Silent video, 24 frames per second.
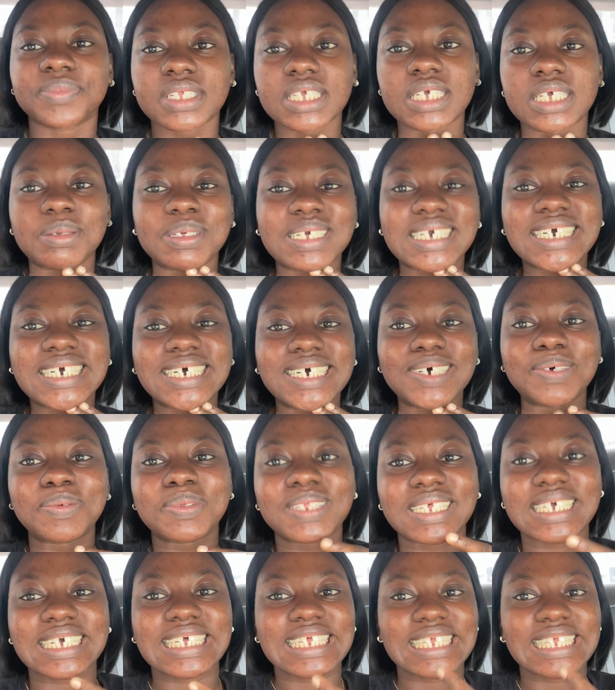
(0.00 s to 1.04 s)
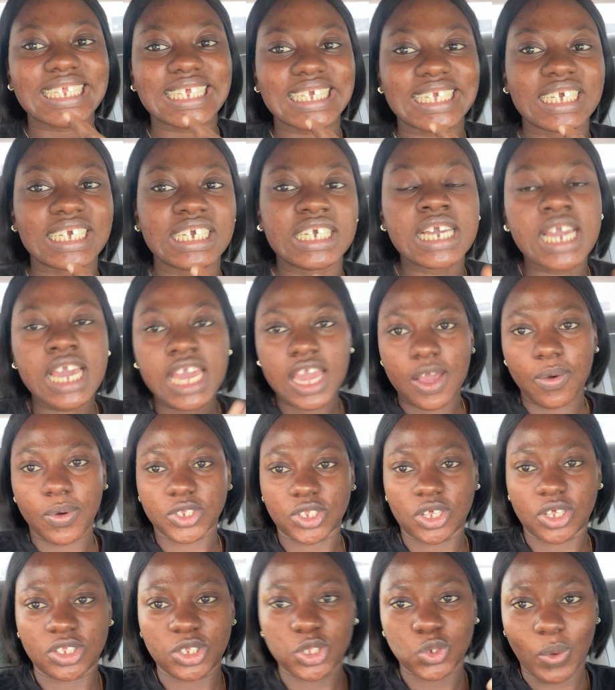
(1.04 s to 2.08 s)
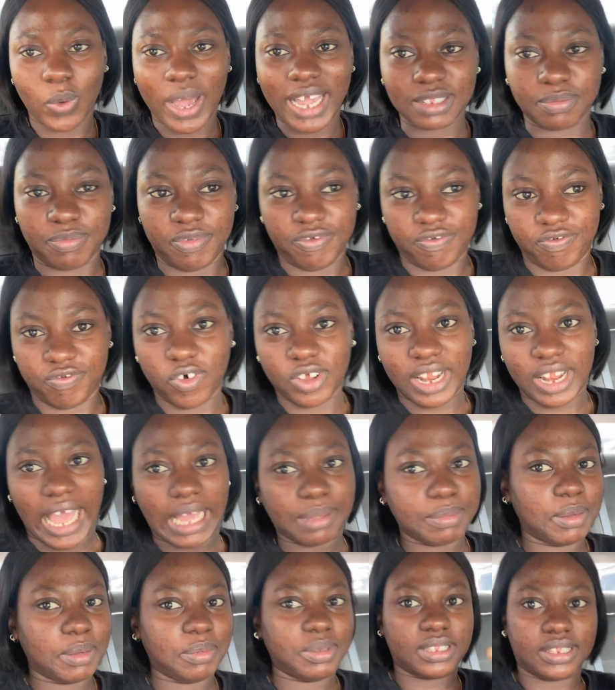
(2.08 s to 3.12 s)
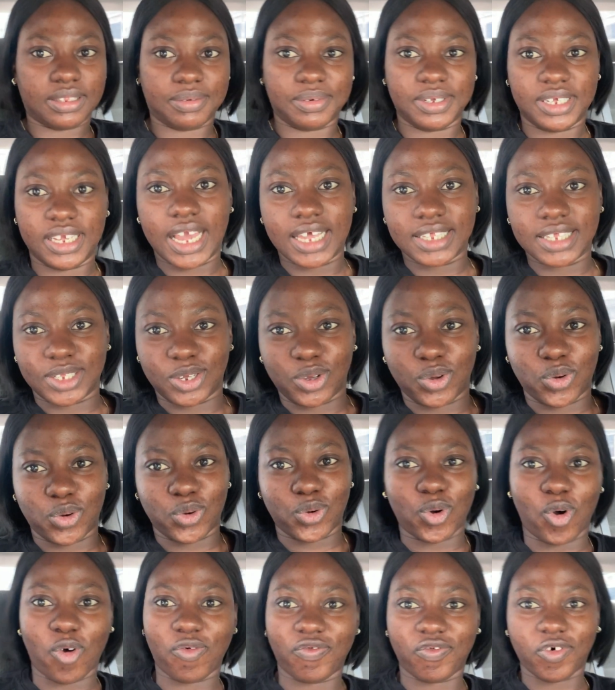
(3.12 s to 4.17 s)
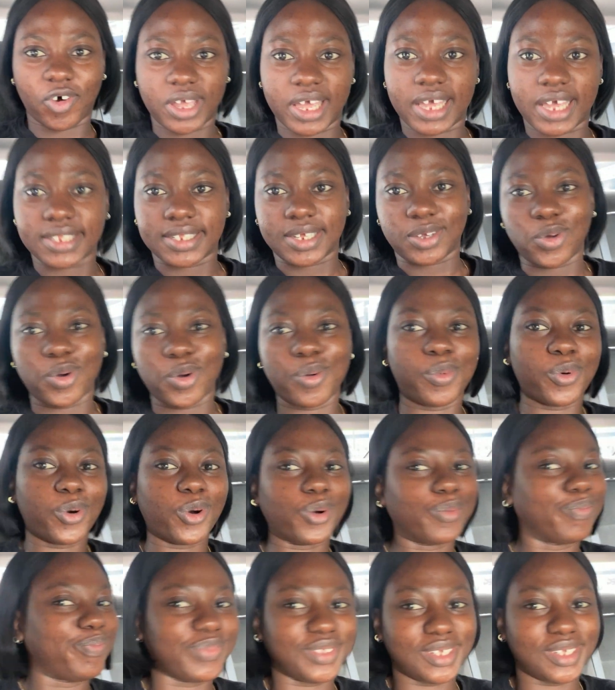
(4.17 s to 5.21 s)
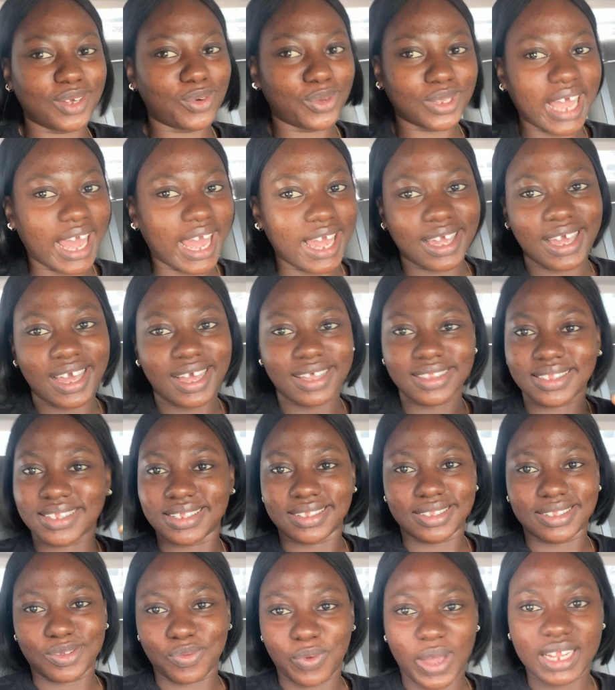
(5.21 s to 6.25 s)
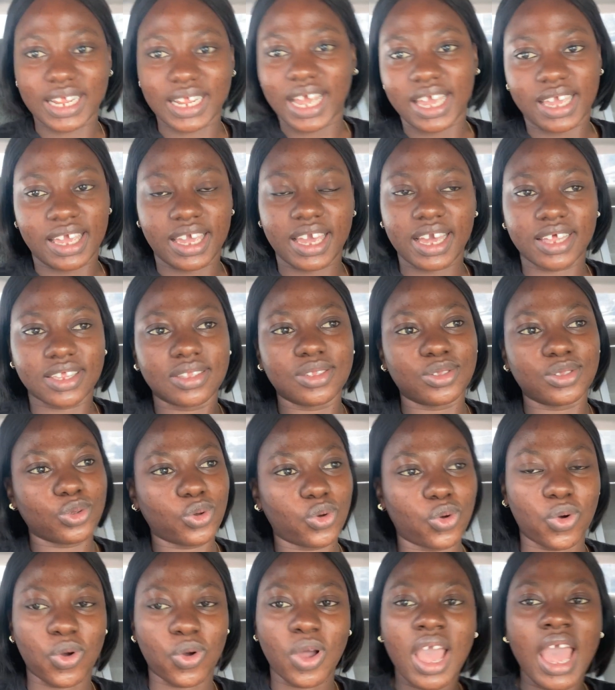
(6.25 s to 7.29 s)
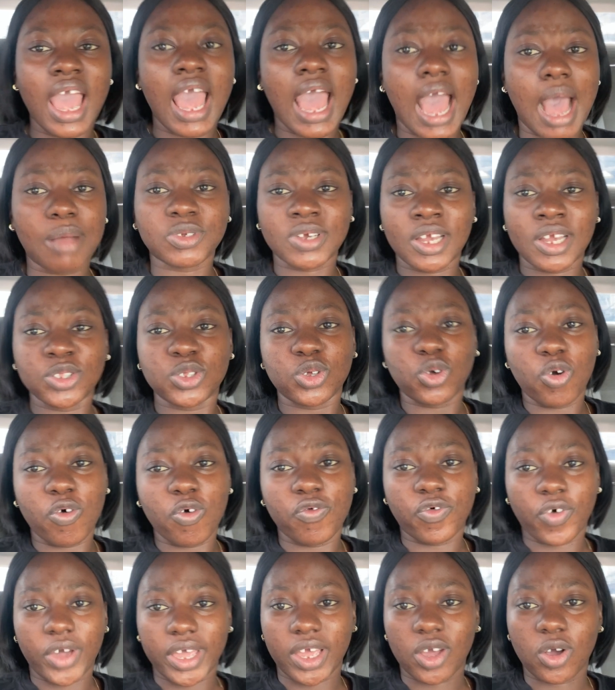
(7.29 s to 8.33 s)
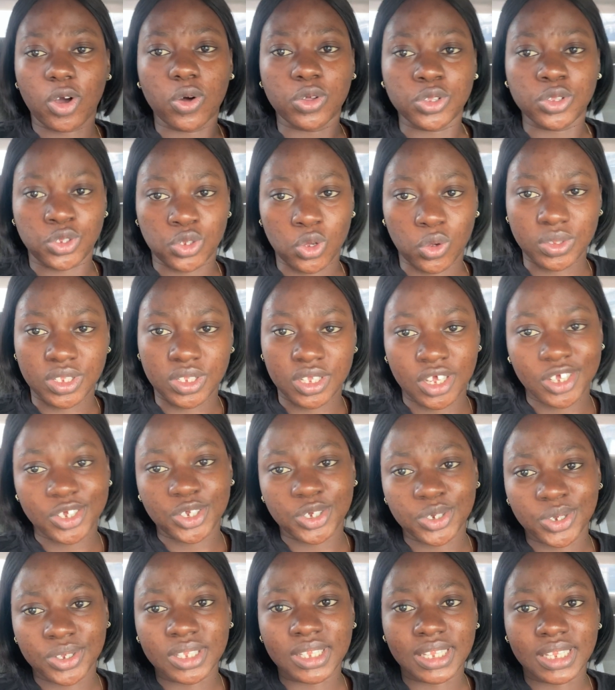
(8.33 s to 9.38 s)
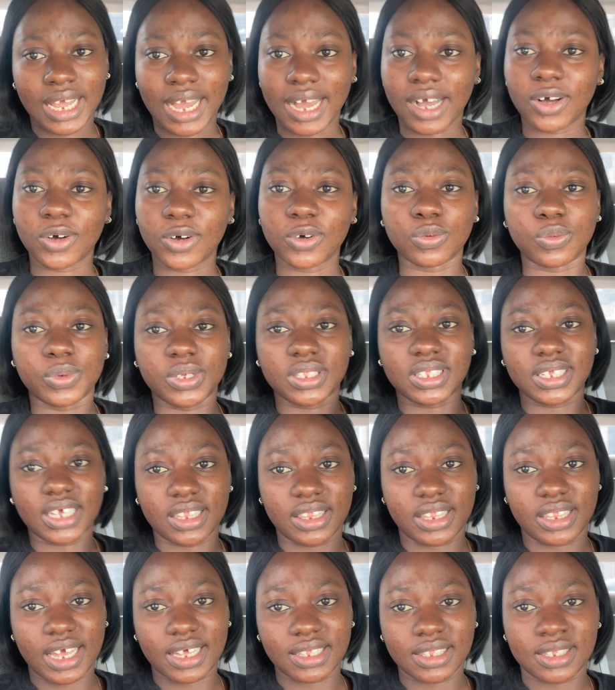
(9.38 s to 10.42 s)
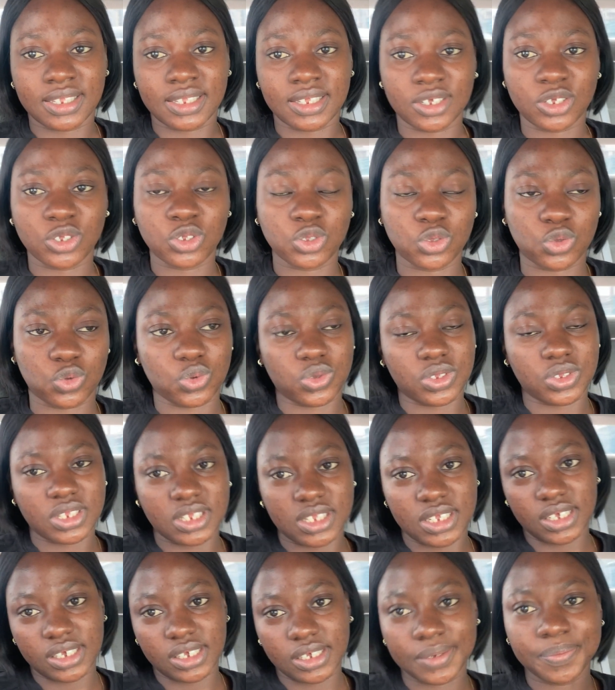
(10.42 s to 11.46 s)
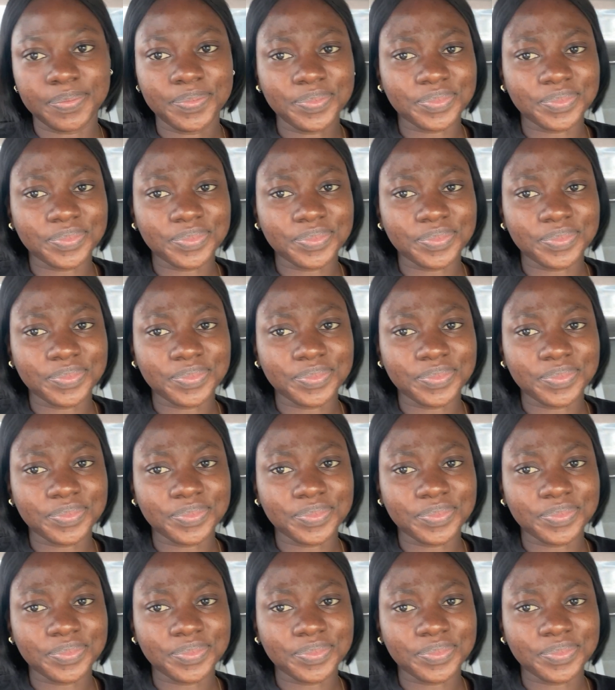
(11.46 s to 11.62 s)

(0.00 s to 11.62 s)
it becomes. You can see it was not this wide before, like maybe three years ago or four years ago, but the older I get, the wider I get. So I'm trying to go for a consultation now with a dentist to see